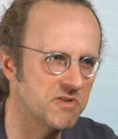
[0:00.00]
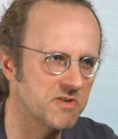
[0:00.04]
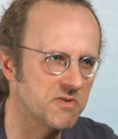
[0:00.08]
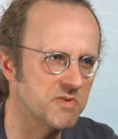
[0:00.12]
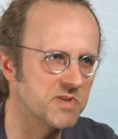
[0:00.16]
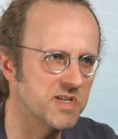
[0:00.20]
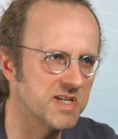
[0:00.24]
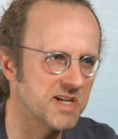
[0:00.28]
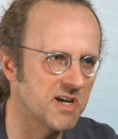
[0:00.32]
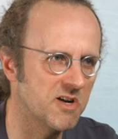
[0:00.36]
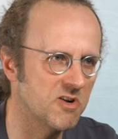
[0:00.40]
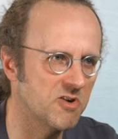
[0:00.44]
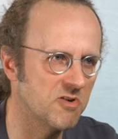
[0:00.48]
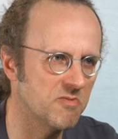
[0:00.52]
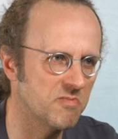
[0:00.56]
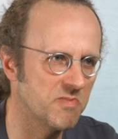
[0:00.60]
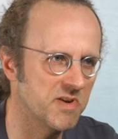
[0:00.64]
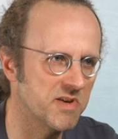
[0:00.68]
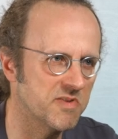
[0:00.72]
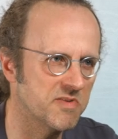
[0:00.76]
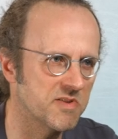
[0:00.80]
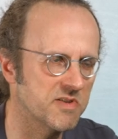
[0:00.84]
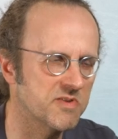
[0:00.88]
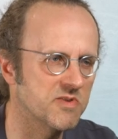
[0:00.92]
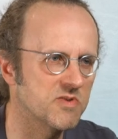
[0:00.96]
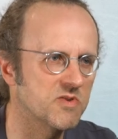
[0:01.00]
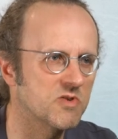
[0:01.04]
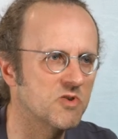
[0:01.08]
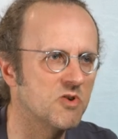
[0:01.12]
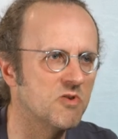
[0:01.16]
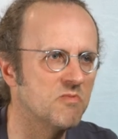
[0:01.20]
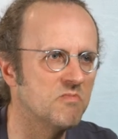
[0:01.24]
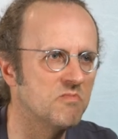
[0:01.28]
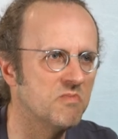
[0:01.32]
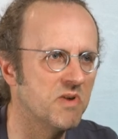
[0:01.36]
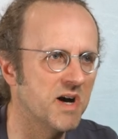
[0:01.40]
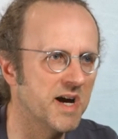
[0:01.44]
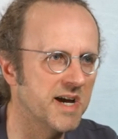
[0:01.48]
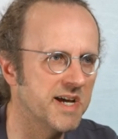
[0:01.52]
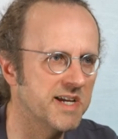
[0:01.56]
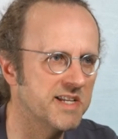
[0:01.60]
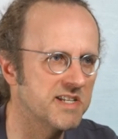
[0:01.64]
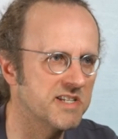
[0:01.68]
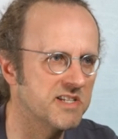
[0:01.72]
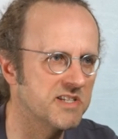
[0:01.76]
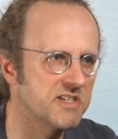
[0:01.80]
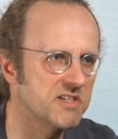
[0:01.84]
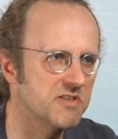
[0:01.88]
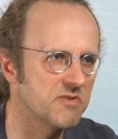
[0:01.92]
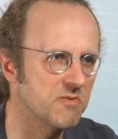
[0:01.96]
using our method
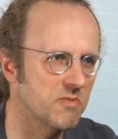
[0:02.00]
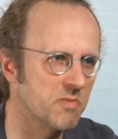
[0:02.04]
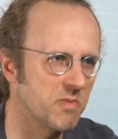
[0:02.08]
combined